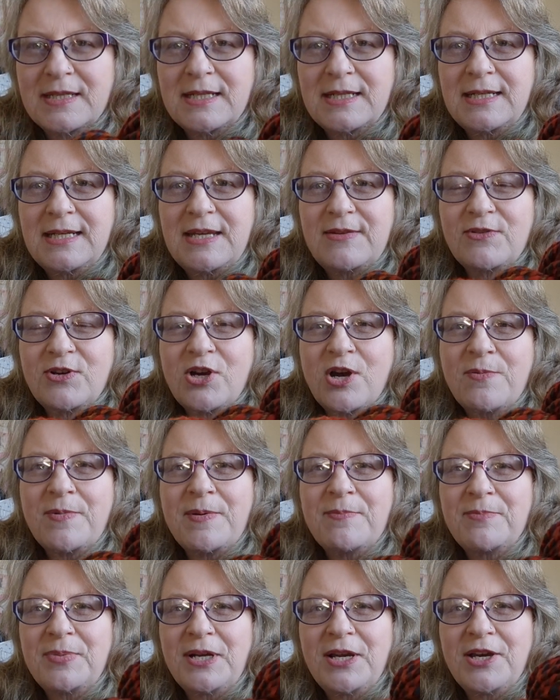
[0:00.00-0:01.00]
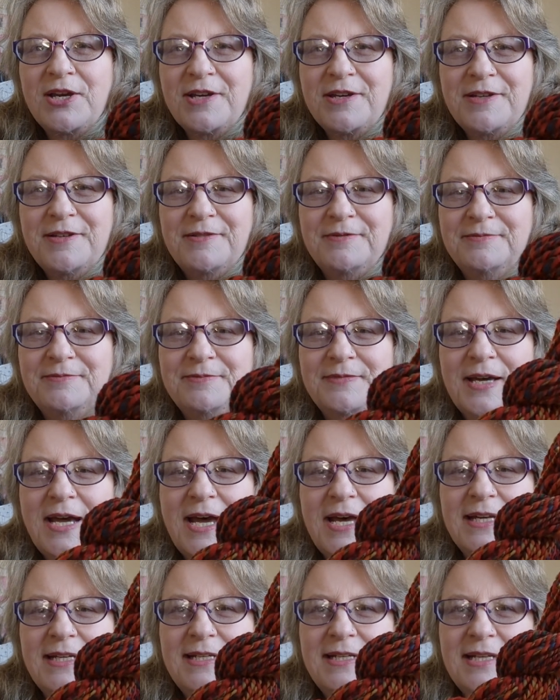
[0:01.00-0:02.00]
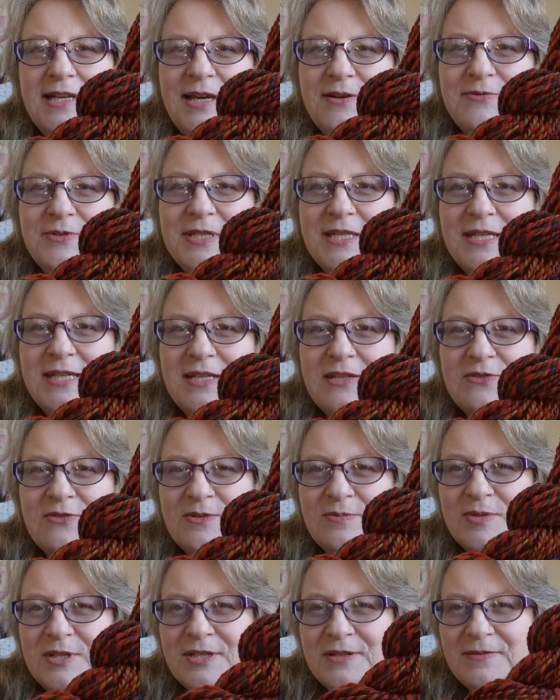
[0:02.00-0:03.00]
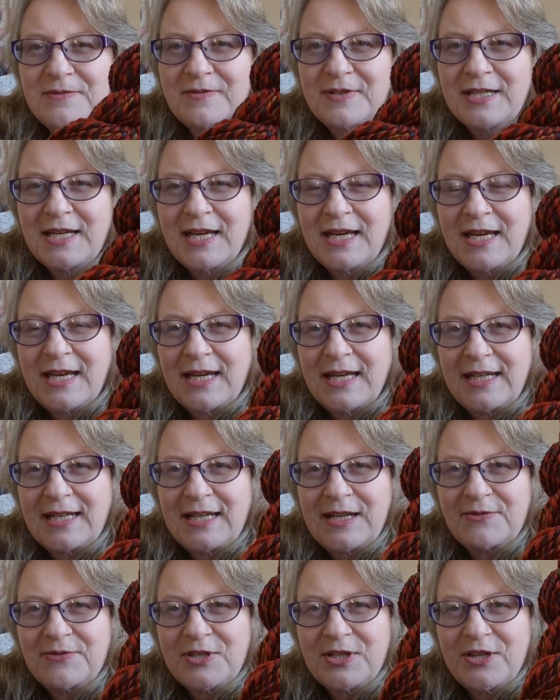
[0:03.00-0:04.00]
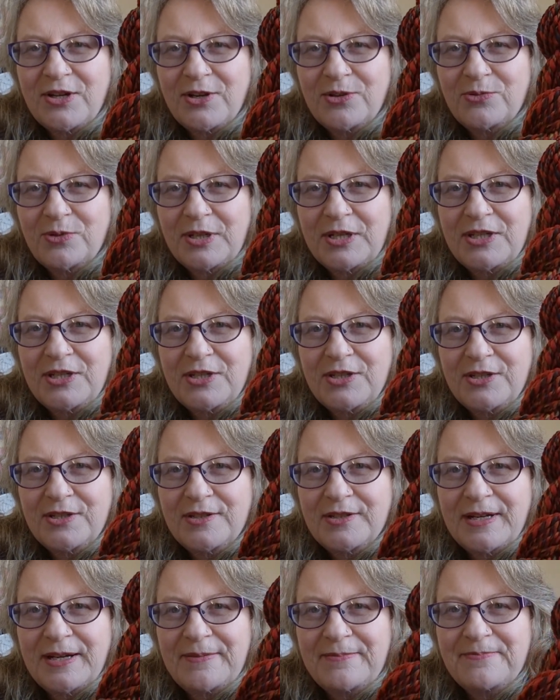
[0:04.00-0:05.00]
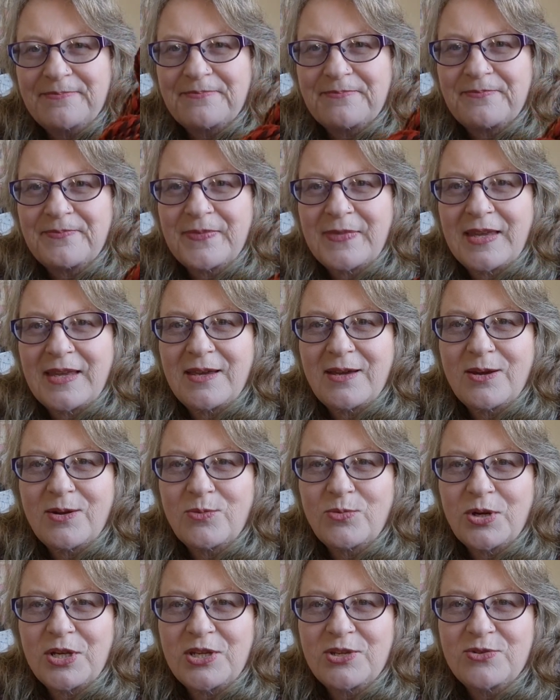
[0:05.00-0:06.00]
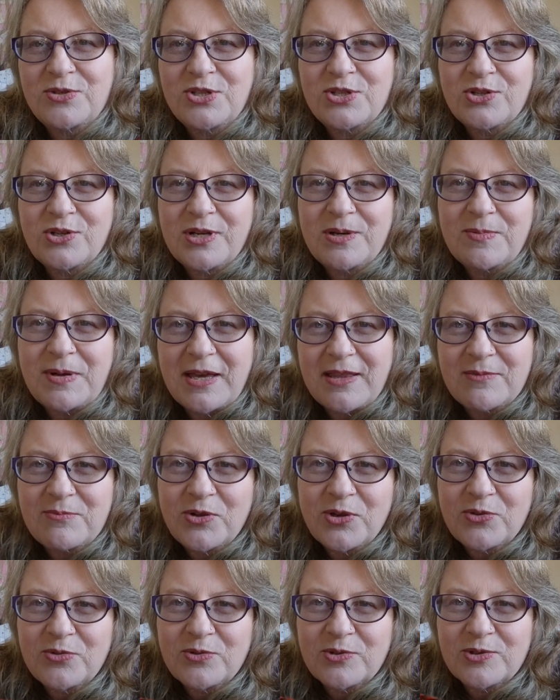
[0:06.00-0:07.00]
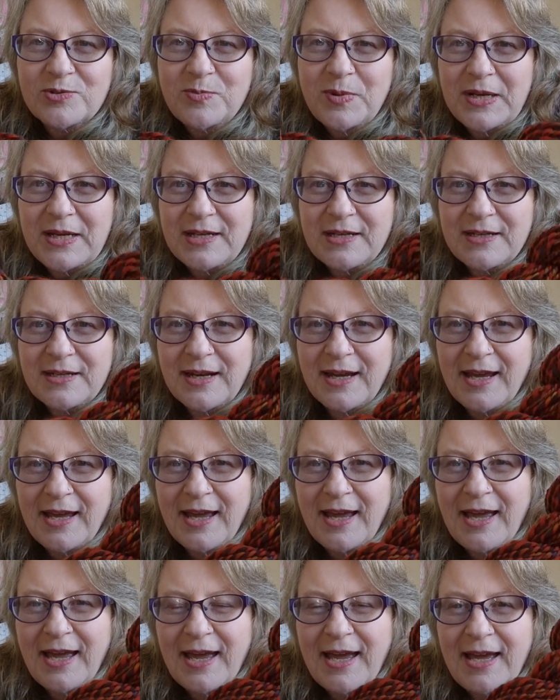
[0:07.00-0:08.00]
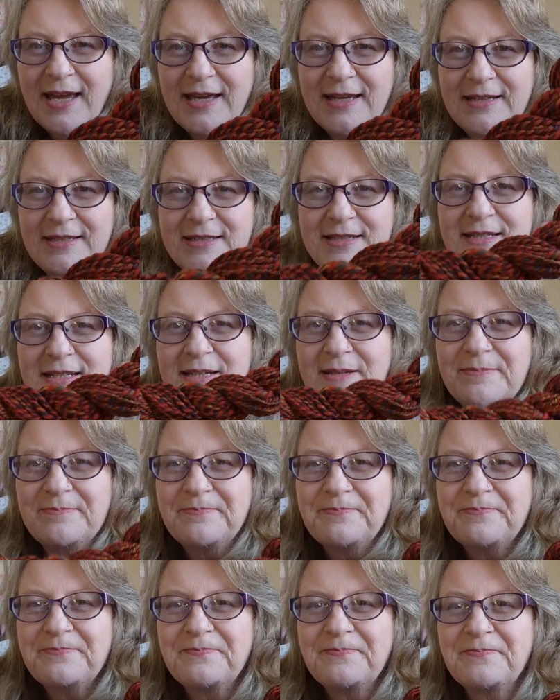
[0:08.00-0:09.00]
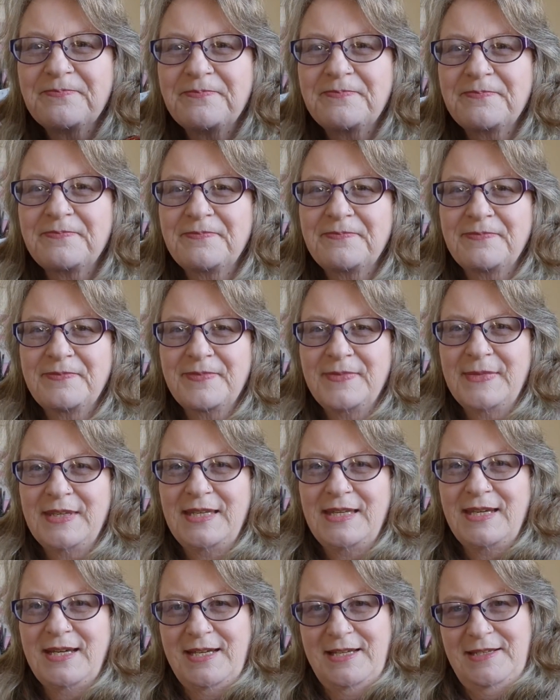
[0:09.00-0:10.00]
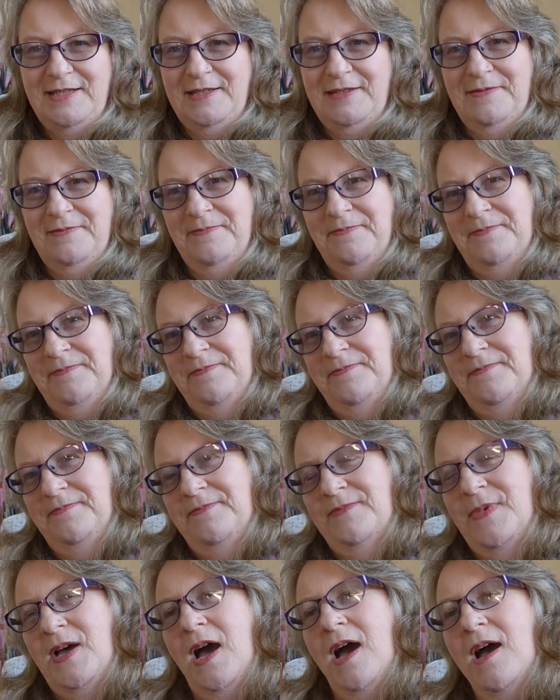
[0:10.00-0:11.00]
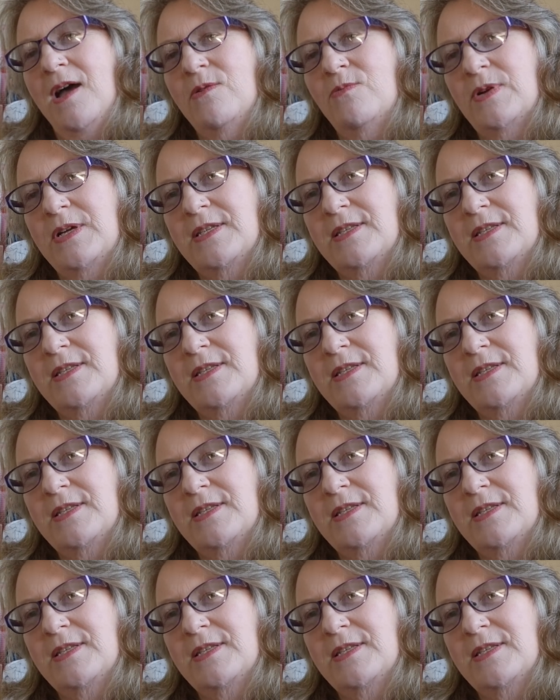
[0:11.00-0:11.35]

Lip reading: leave a comment below. I'd love to hear from you. I'd love to know what you enjoyed about the Bothwell Spin-In. And yes, I